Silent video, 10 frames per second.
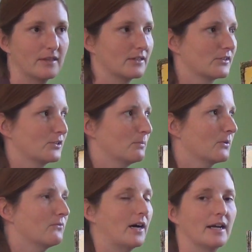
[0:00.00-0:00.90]
They're
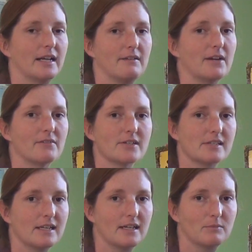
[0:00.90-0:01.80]
super fun. I've never
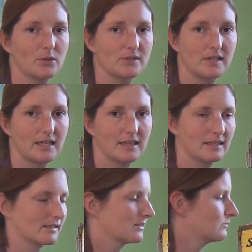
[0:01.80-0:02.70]
seen books like
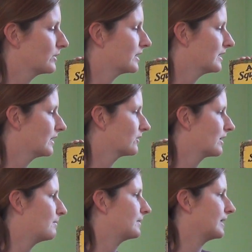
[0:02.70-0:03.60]
this with any other
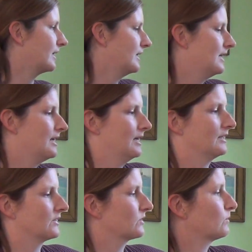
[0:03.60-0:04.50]
company.
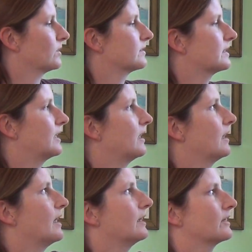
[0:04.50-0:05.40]
It's a squirrel's
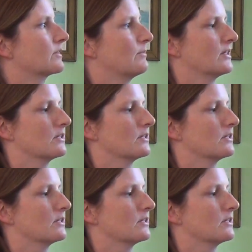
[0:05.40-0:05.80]
tale, and there's a